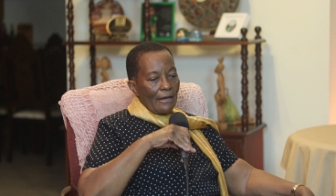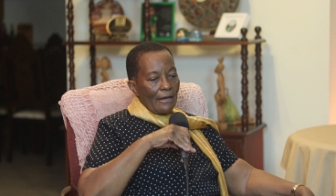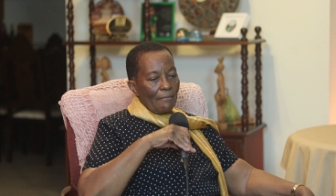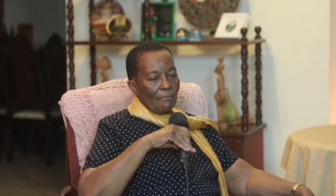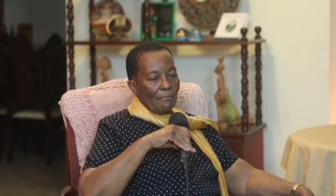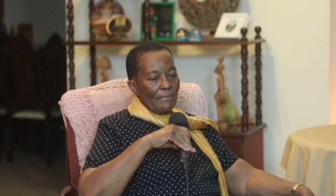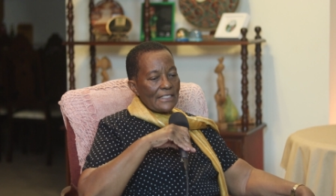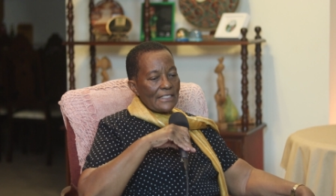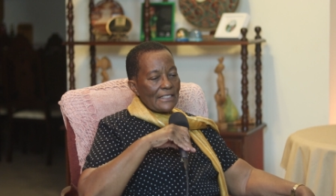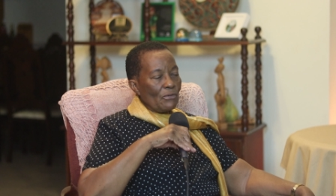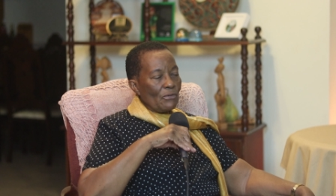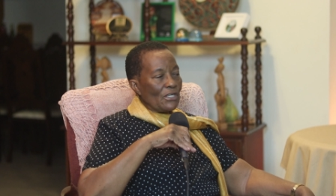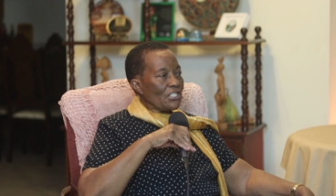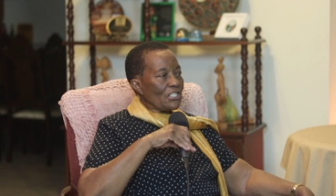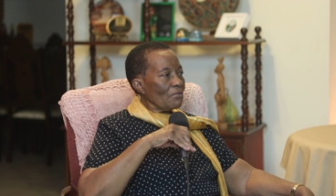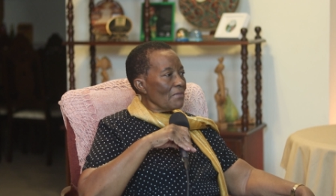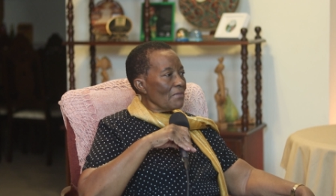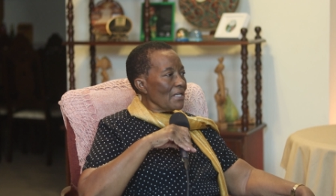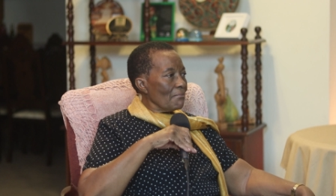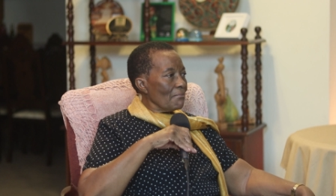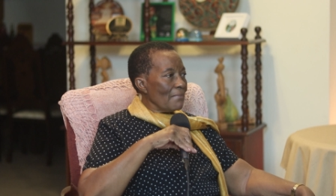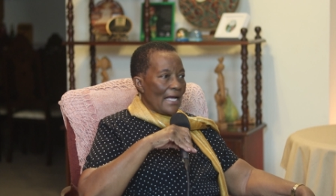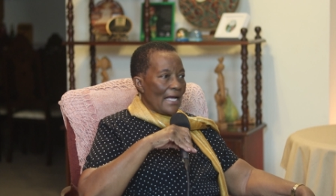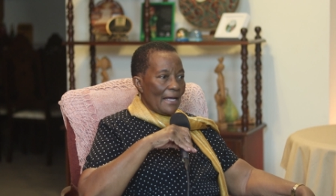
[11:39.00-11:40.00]
I said, what do you
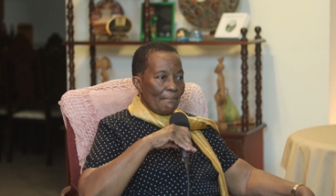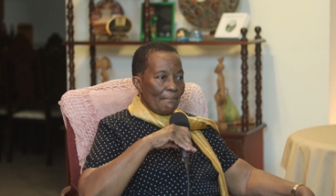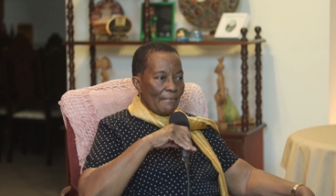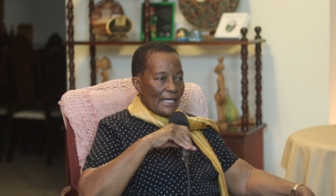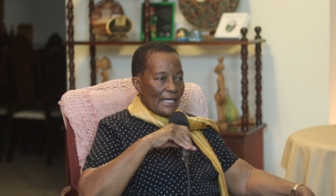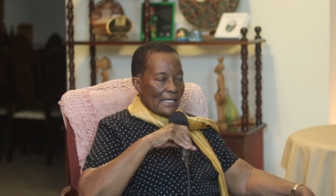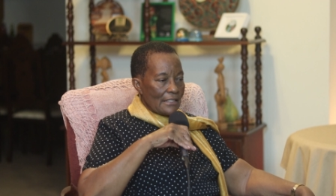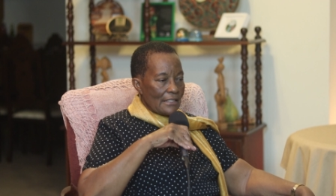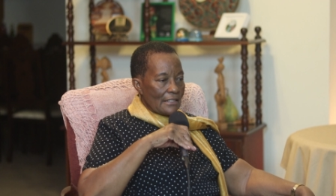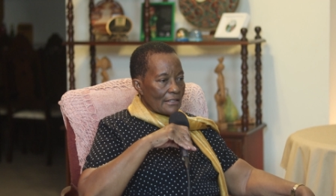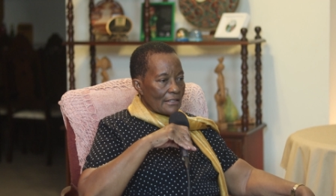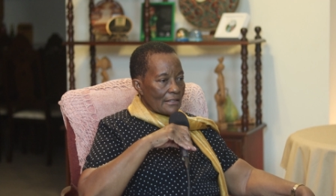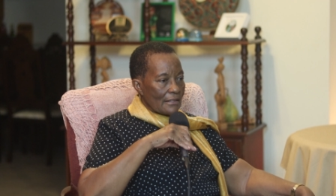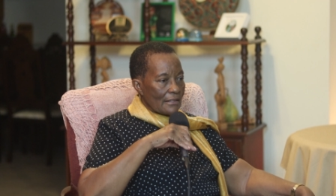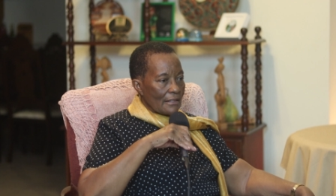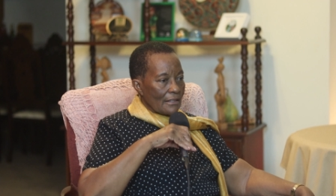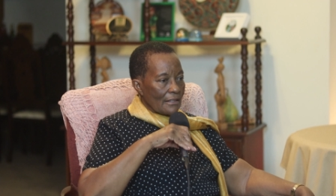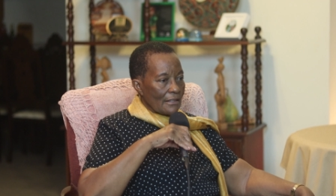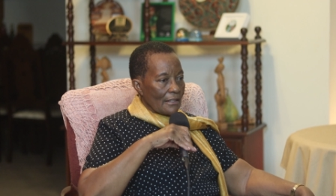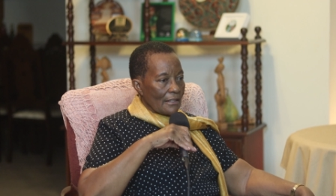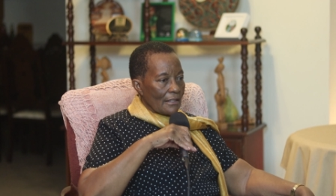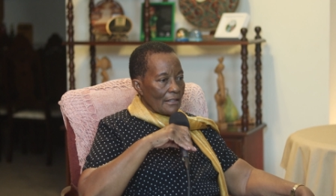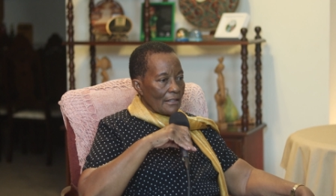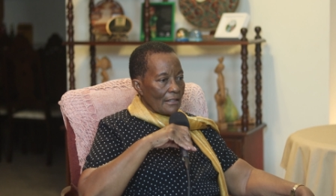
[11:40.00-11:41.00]
mean by meds?
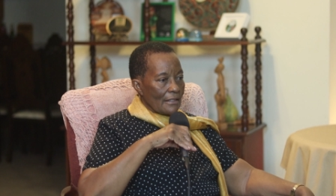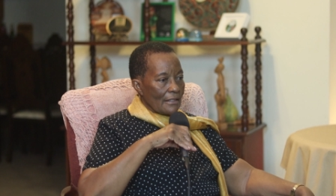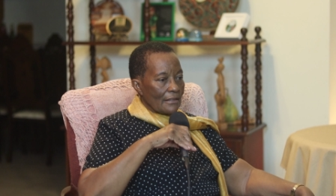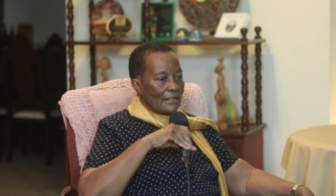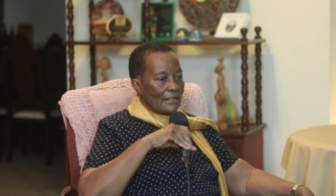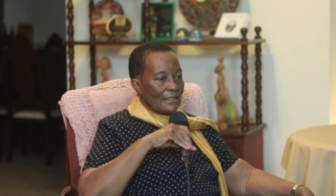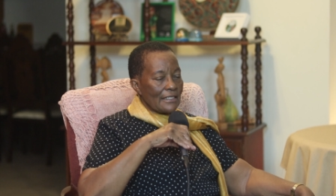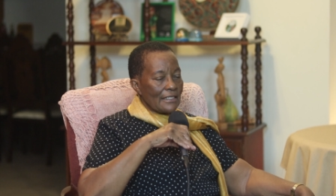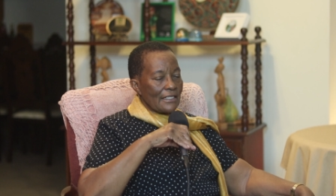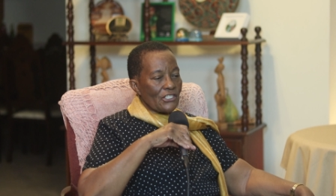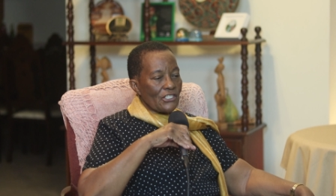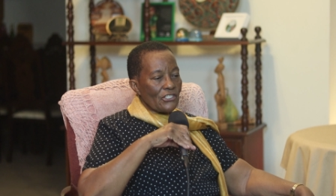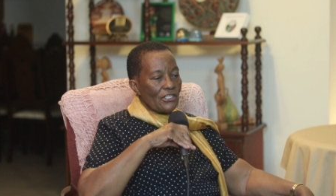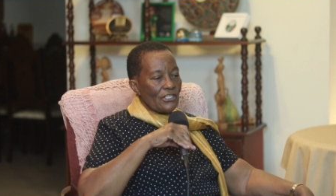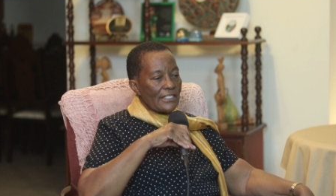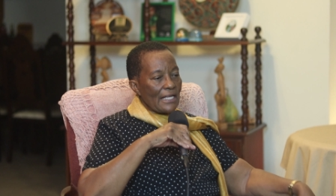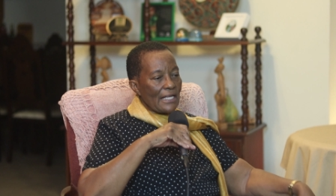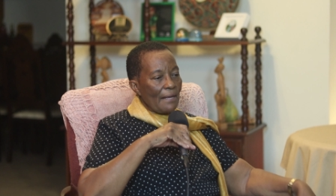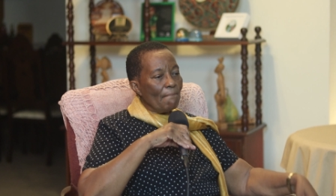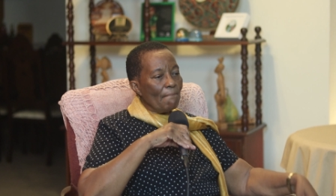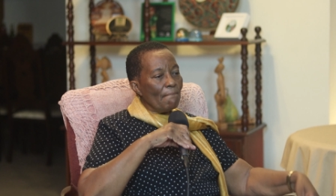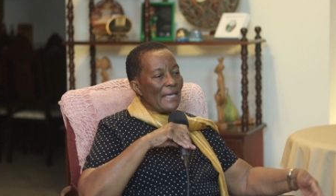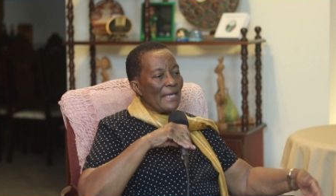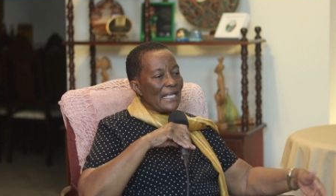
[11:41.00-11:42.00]
She said she does her
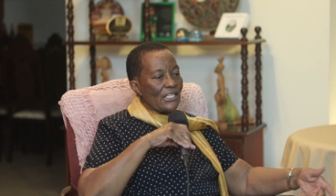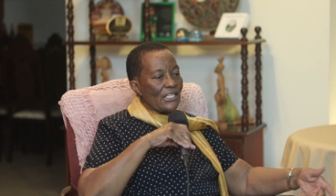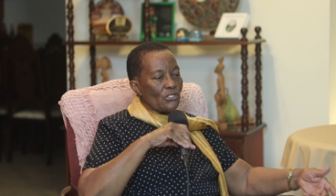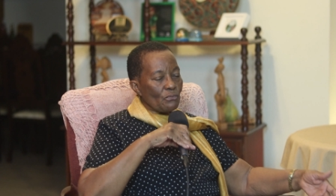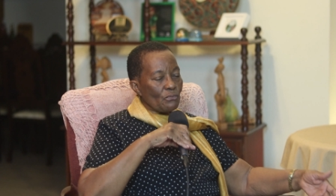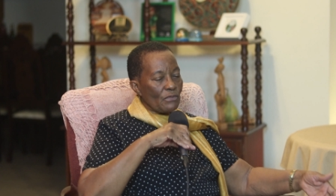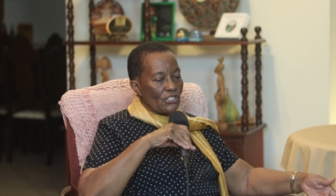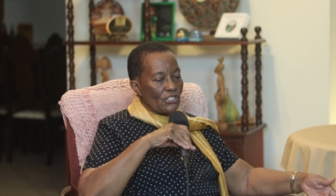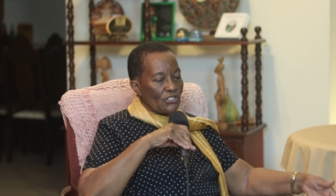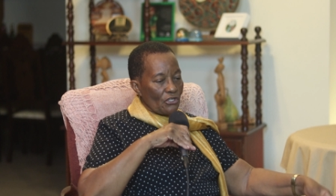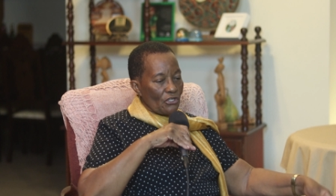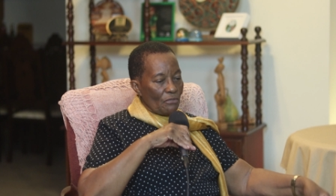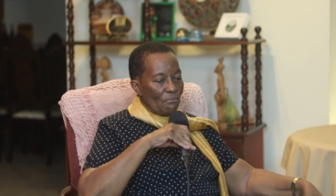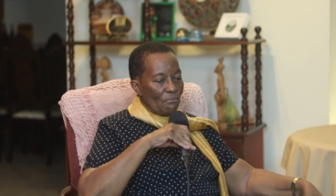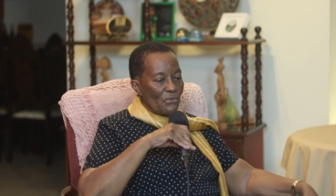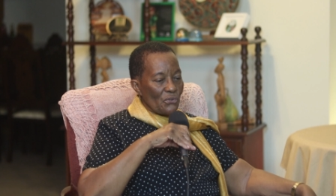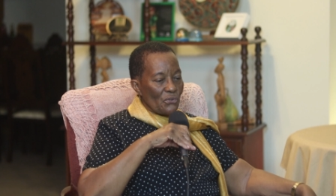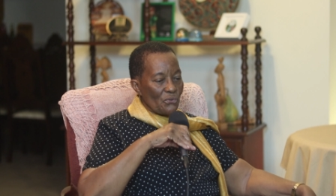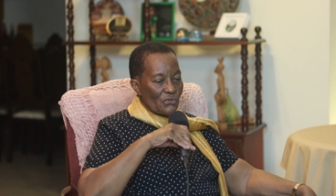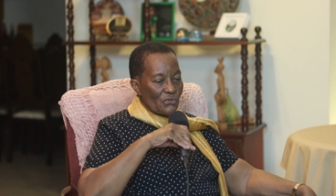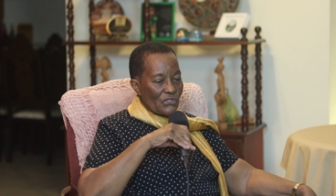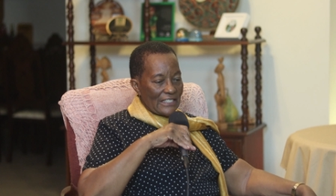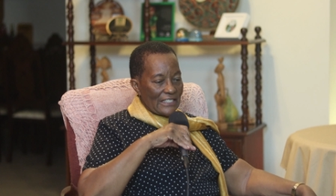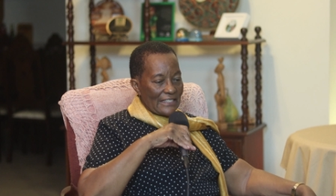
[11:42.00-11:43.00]
meds with some
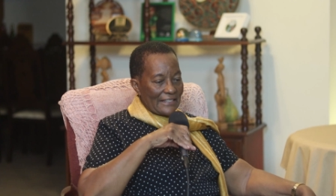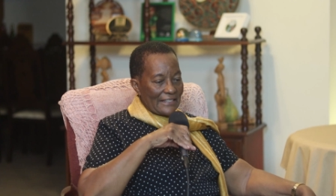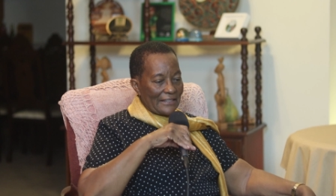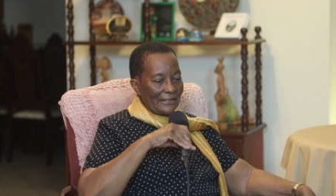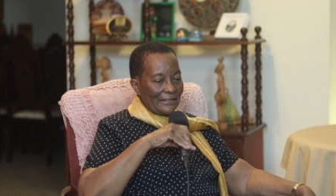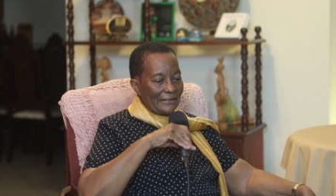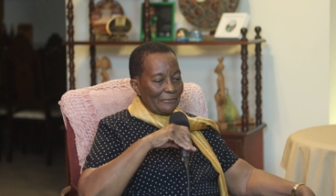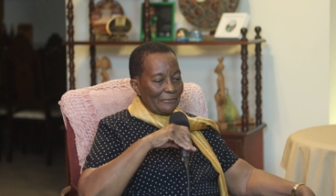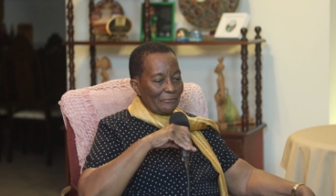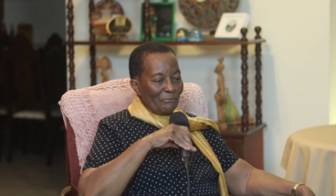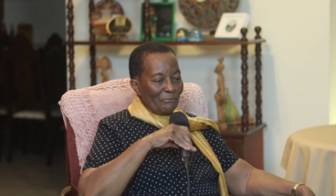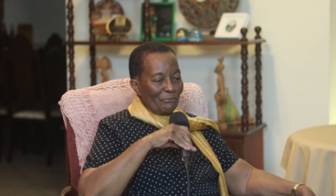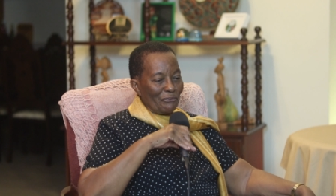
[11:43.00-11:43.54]
music.